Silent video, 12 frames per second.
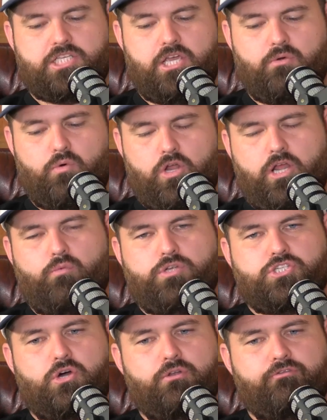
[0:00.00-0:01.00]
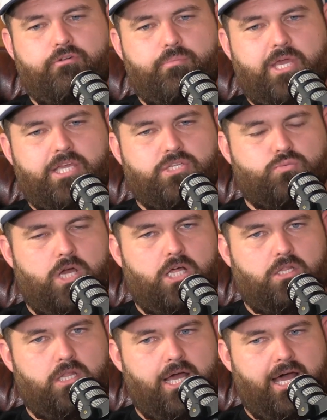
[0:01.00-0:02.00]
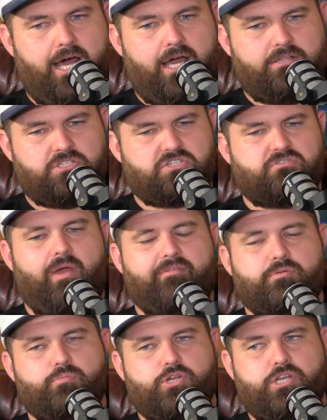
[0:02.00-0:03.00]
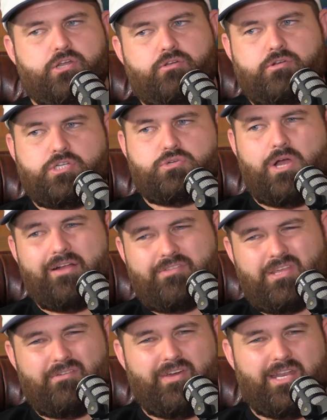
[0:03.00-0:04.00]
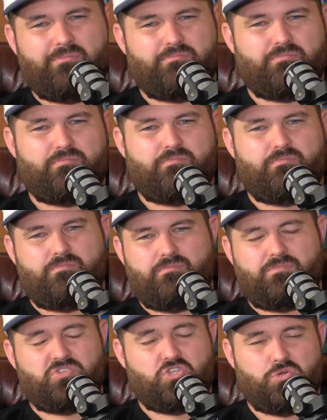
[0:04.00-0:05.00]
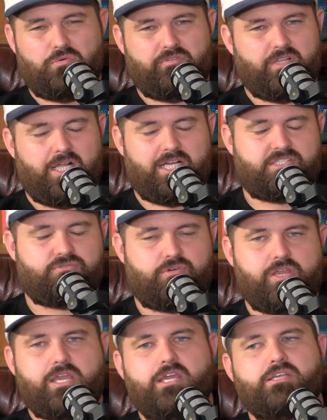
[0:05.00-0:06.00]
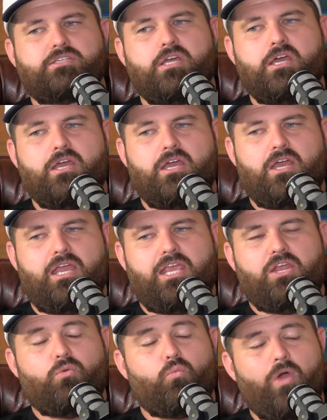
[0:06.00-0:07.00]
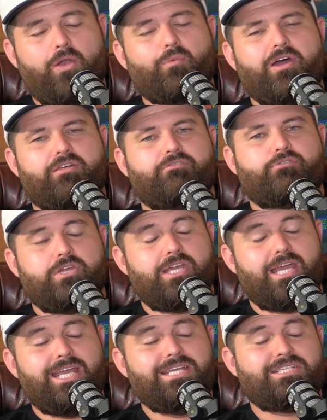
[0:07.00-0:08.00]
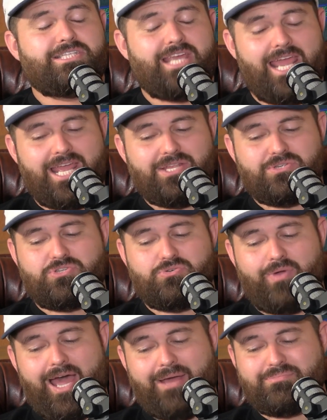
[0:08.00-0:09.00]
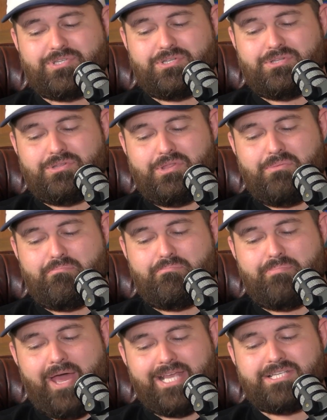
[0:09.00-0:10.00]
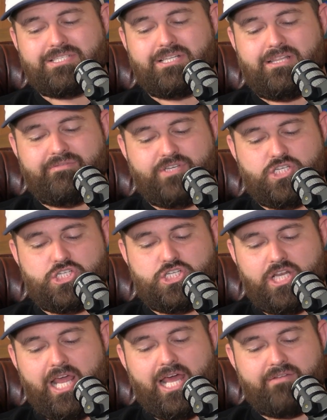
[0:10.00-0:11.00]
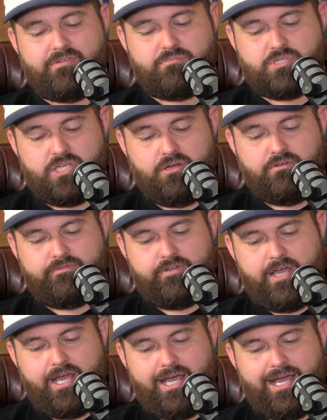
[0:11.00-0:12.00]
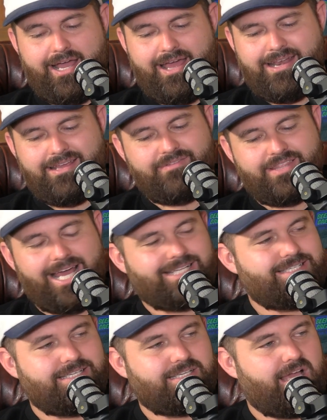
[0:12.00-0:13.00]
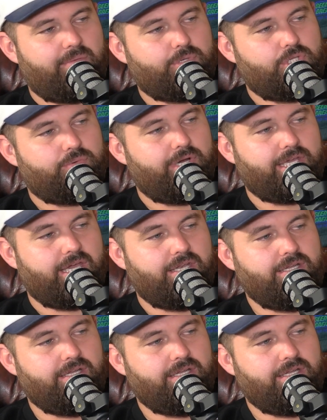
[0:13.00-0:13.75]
you what was odd for me as well, just from having Briton Nikora in draft. I think I've had him 2 of the last 3 years. In wet weather footy, he tends to absolutely base the living shit out of himself. And even that didn't come on the weekend.